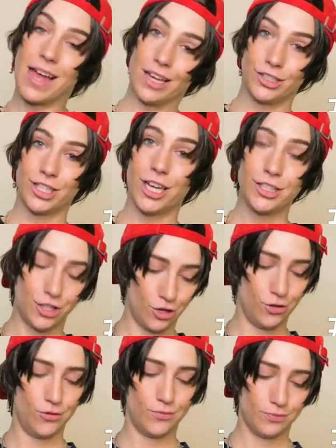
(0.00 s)
Hashtag
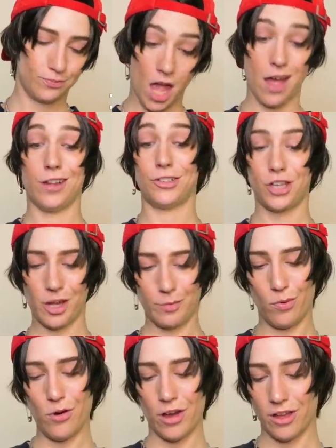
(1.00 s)
cute,
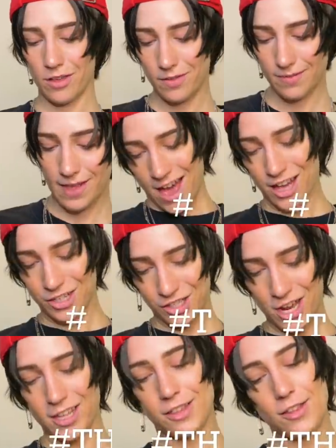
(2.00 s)
hashtag boy,
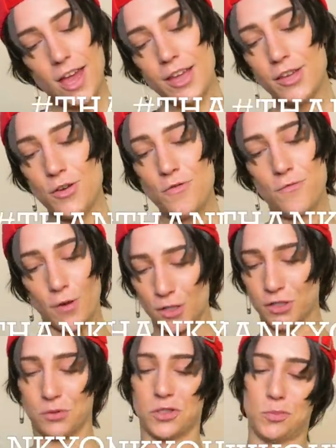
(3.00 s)
hashtag thank you
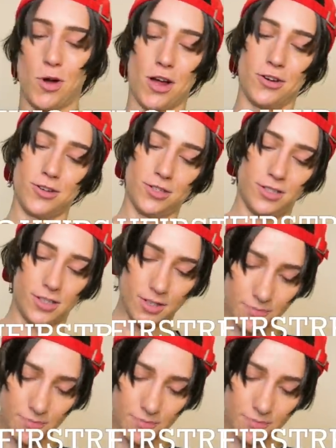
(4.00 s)
first responders.